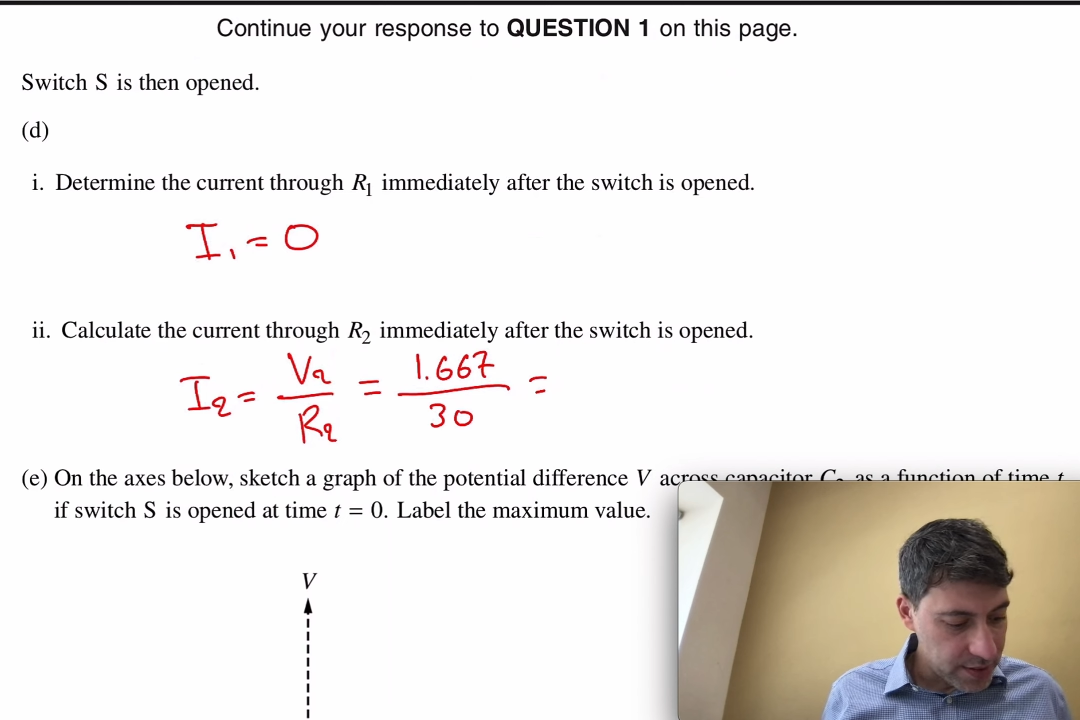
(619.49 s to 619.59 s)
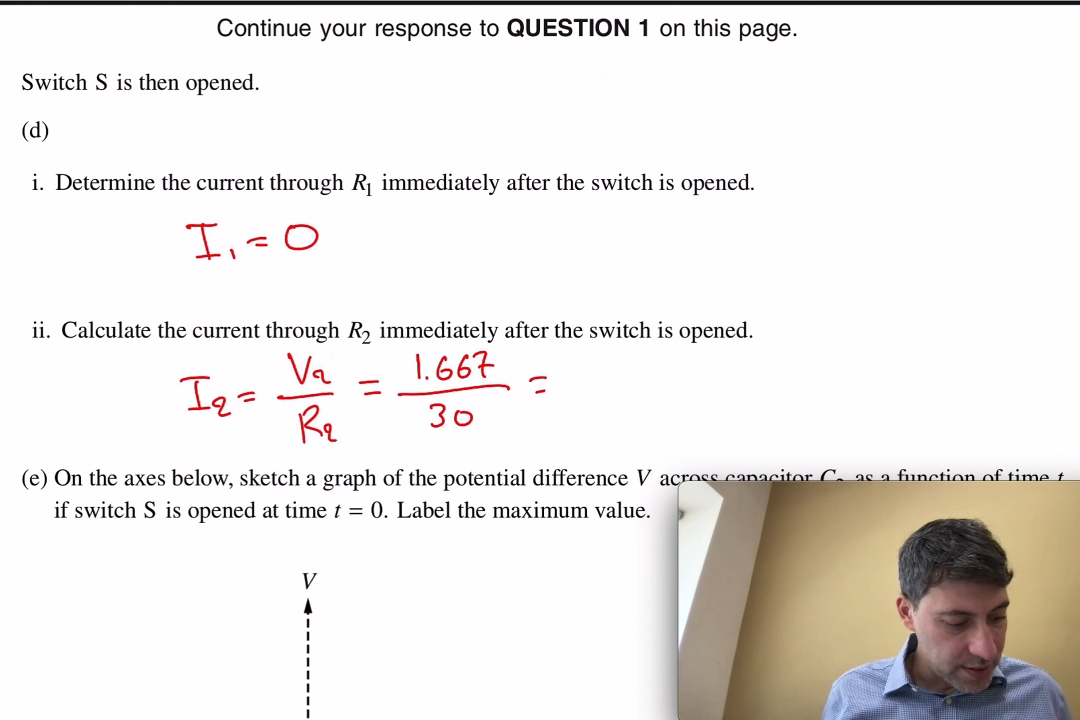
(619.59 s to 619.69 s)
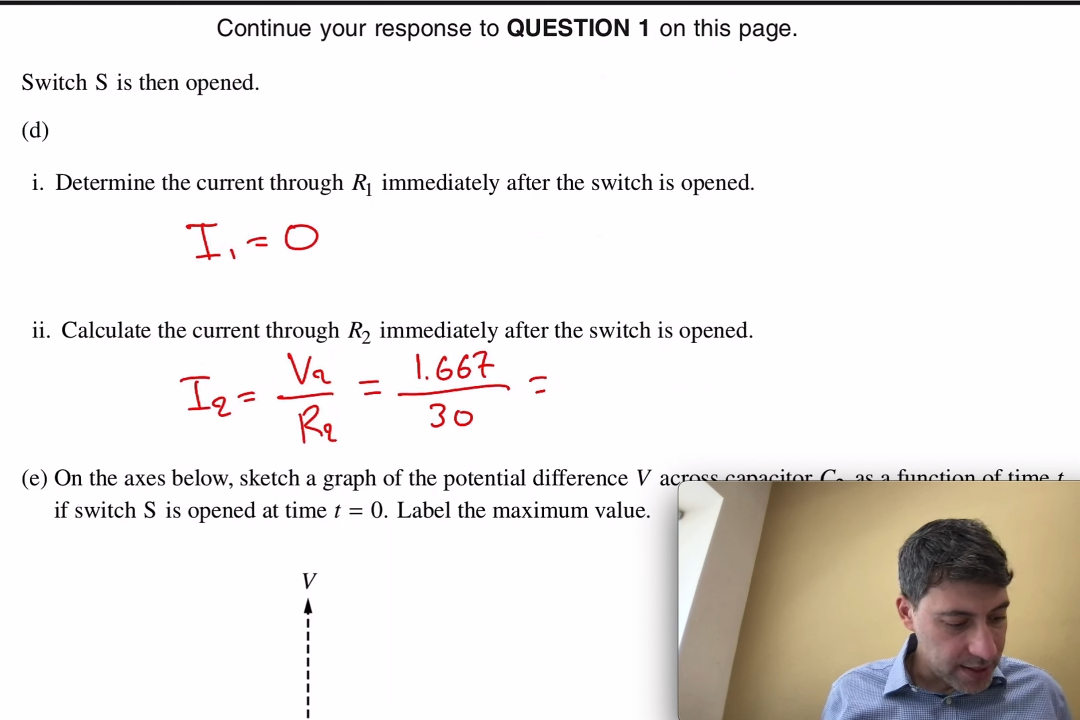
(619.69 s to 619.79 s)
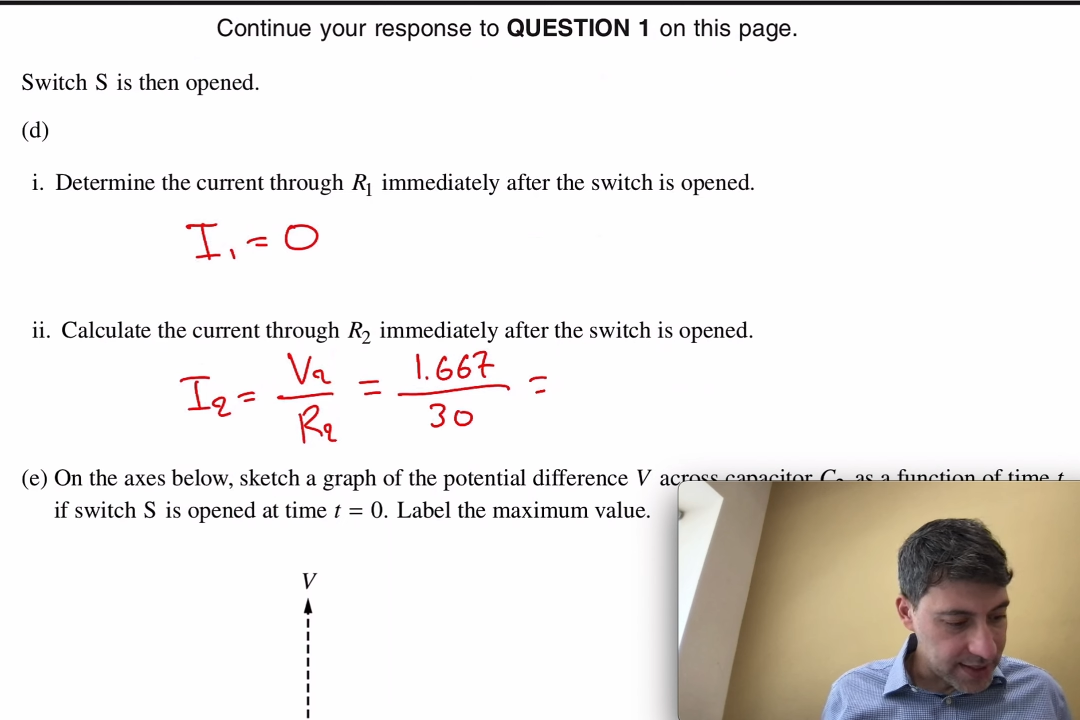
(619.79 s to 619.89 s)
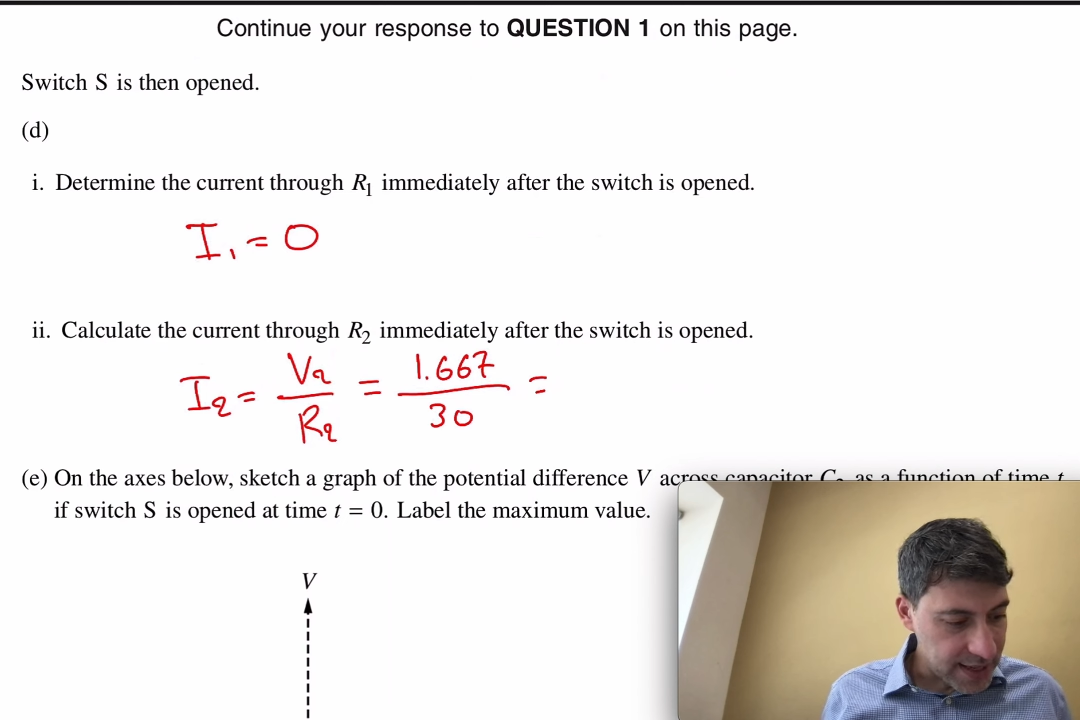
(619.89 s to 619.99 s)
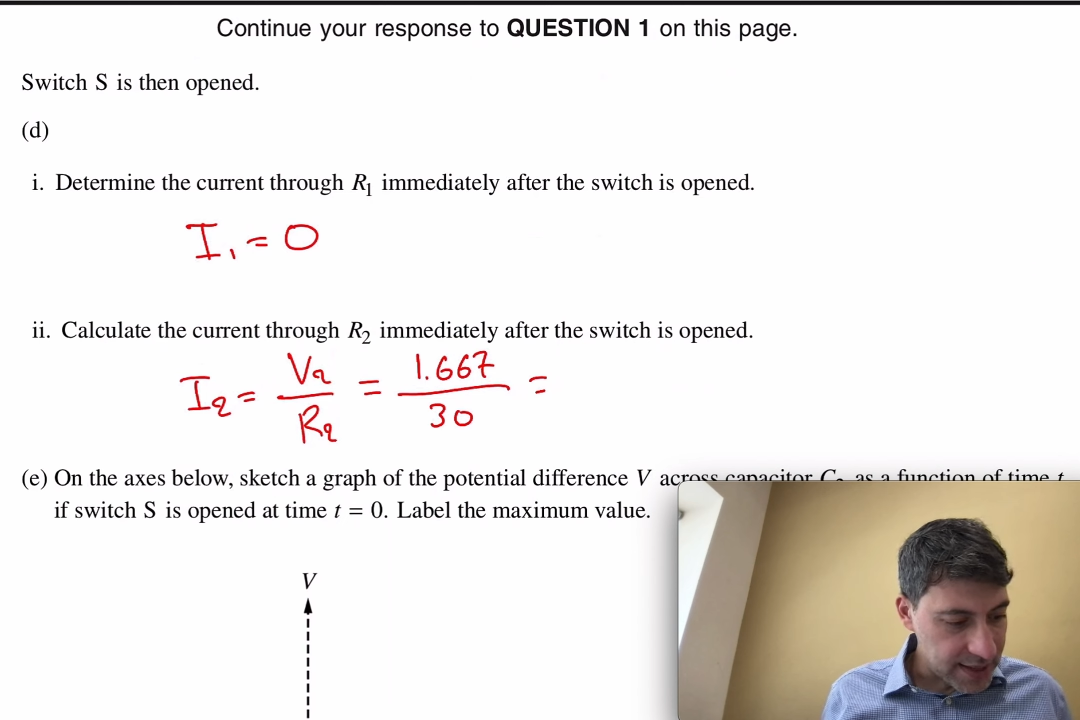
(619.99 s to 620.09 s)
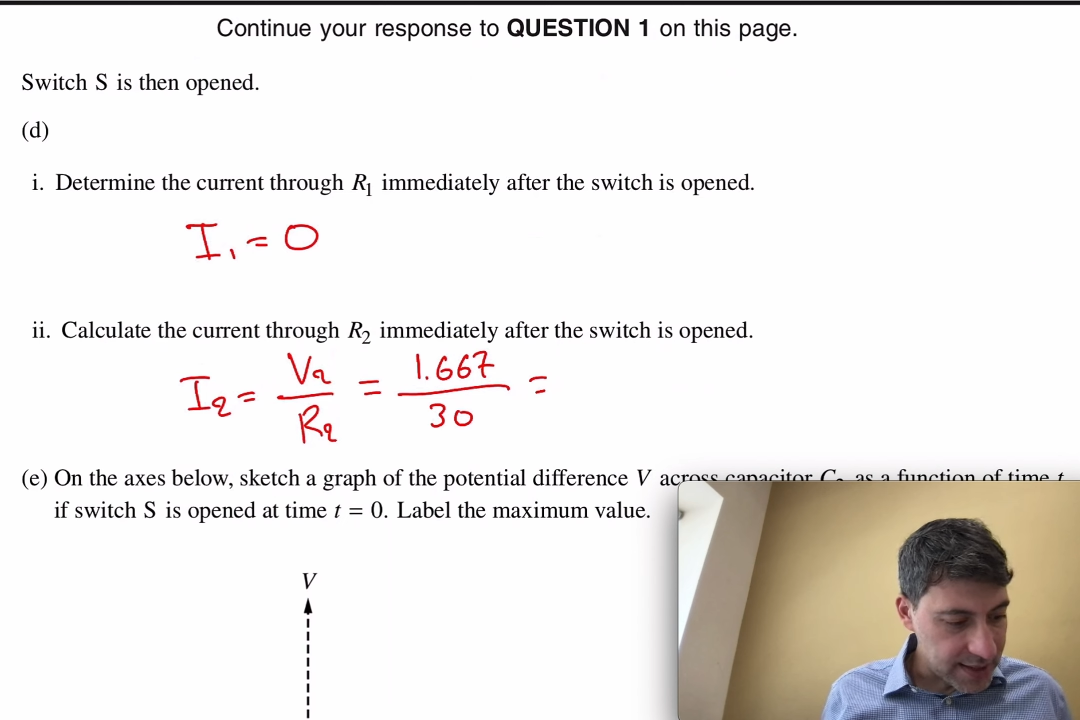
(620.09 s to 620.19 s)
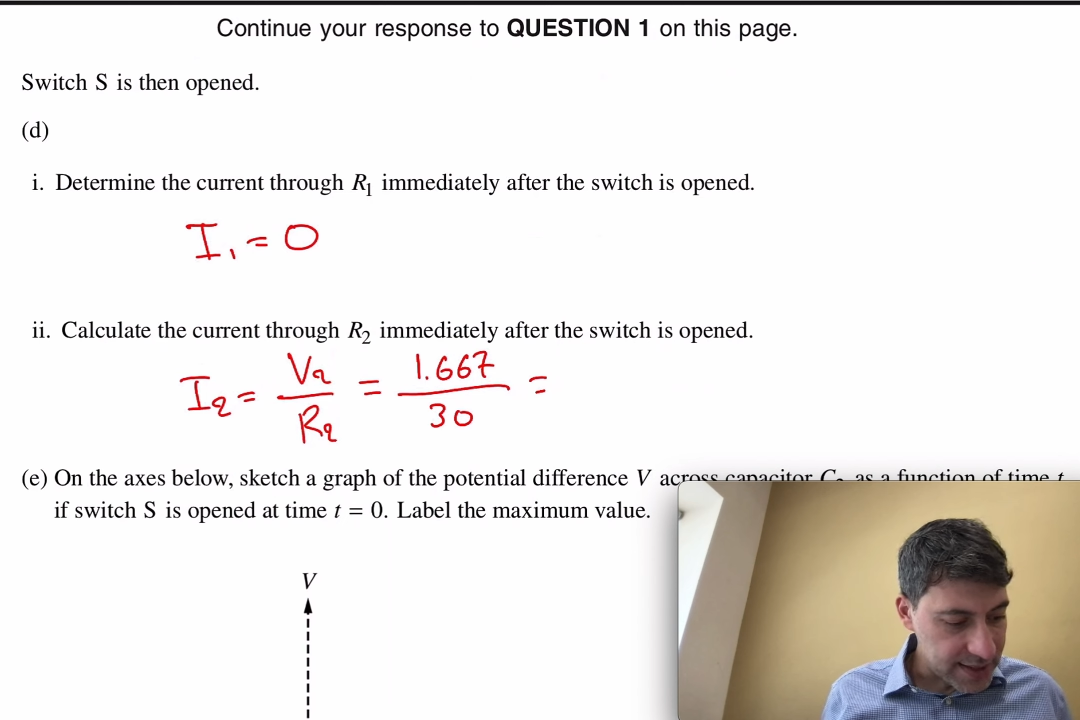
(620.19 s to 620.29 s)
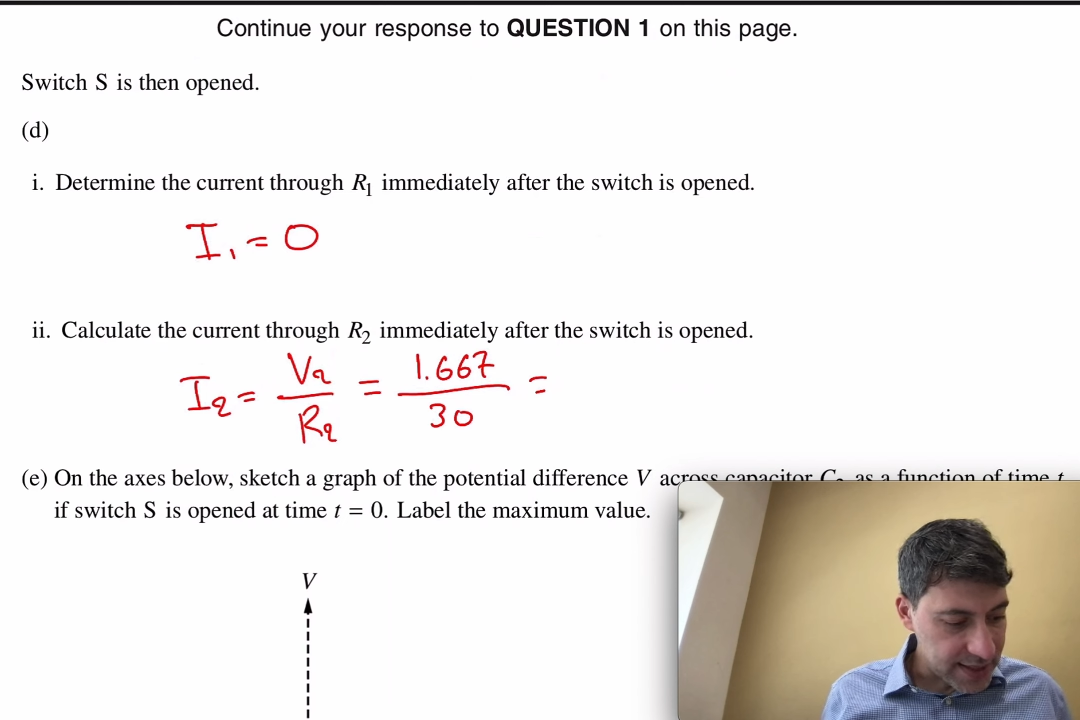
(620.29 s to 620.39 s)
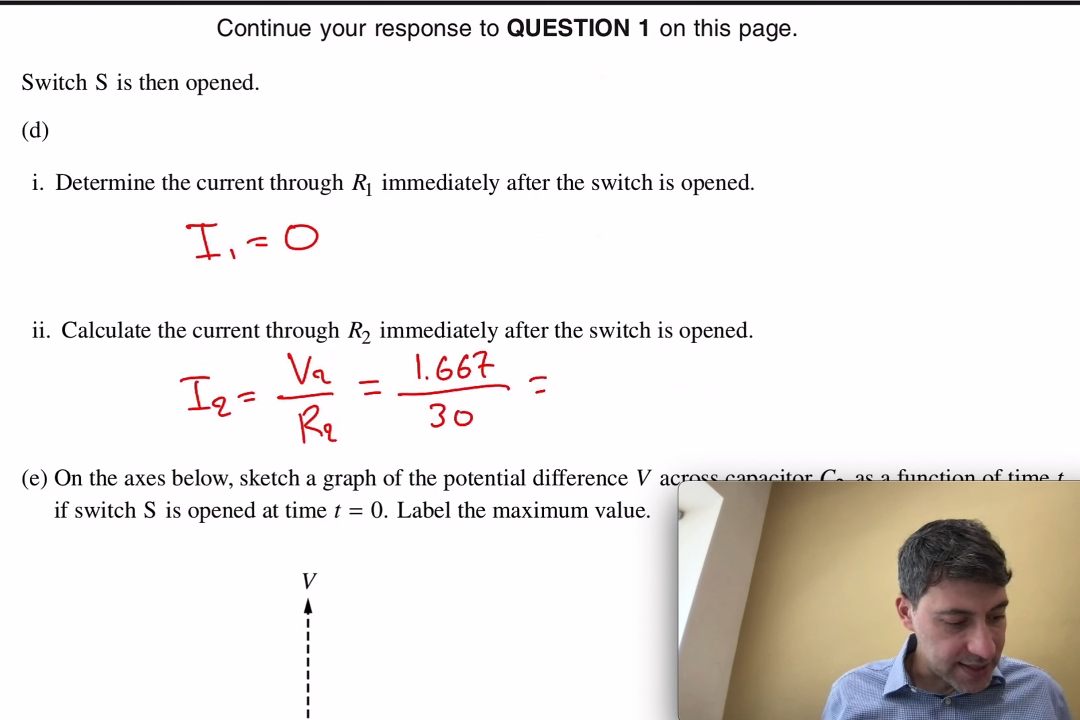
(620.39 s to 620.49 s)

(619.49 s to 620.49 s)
the result is